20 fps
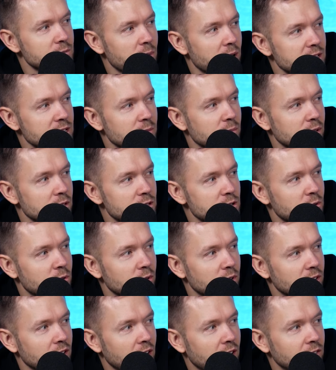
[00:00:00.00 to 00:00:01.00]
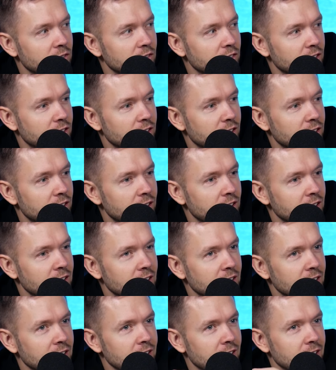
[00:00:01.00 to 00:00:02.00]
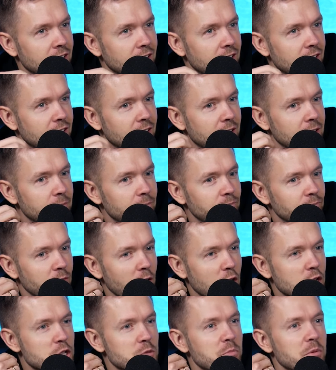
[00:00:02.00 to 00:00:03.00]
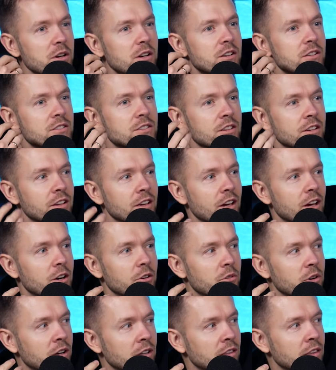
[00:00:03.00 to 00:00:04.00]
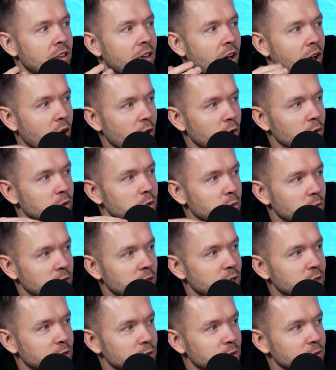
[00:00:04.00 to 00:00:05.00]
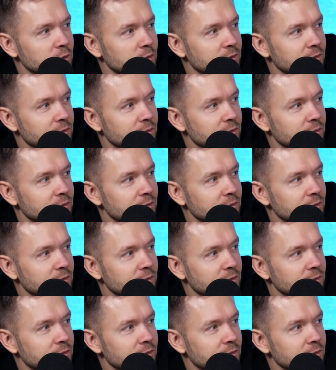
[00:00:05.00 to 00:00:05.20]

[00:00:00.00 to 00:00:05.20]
basketball scored after experiencing a run 0-22.